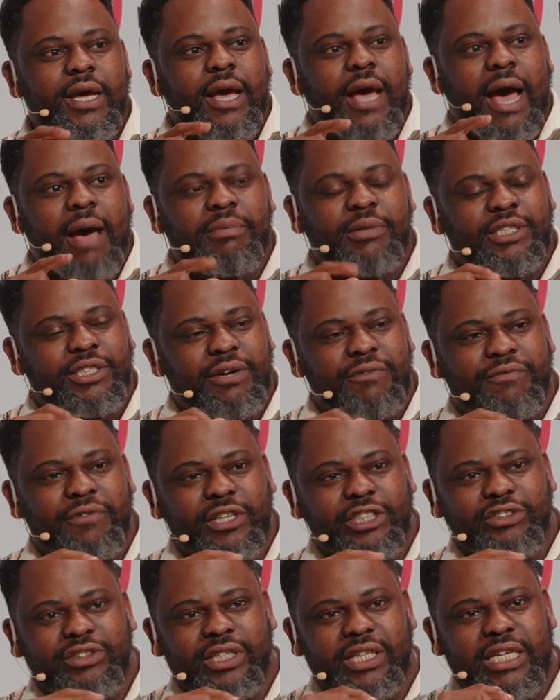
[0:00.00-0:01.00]
Abolition
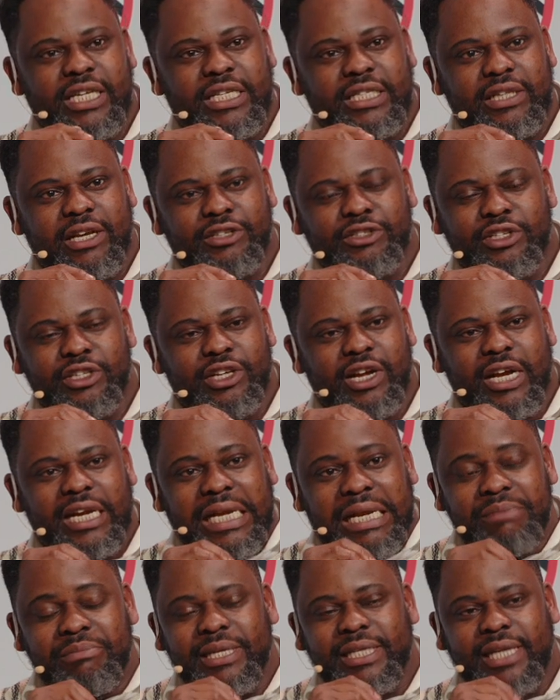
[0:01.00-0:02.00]
forgery is also not
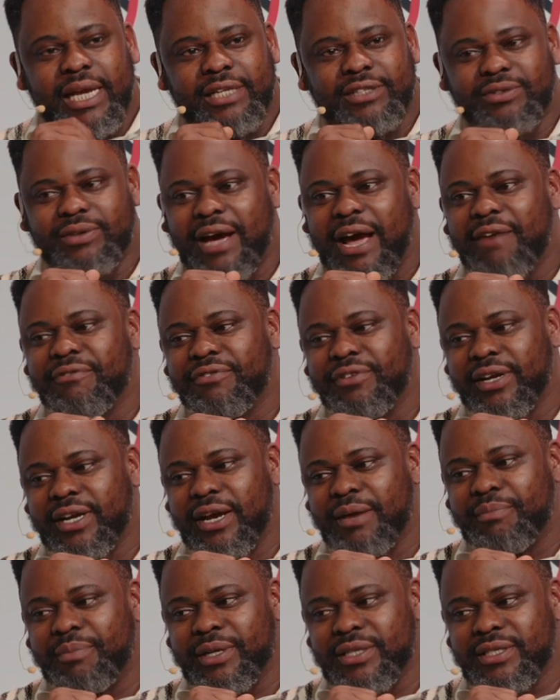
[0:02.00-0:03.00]
limited to
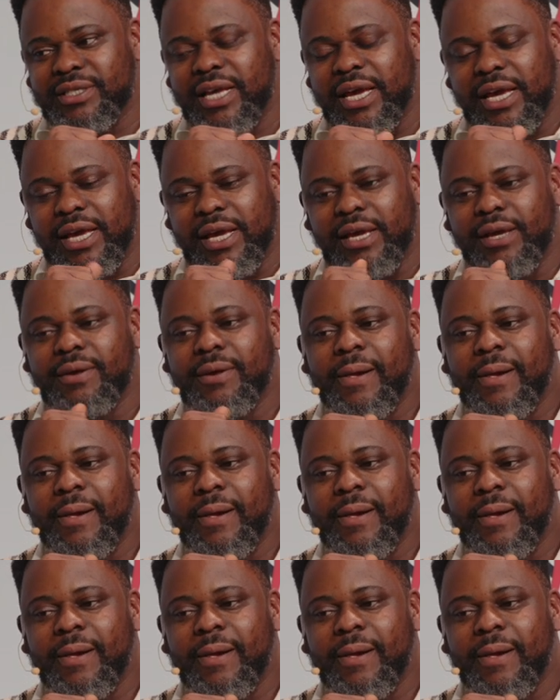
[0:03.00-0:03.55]
Africa per se.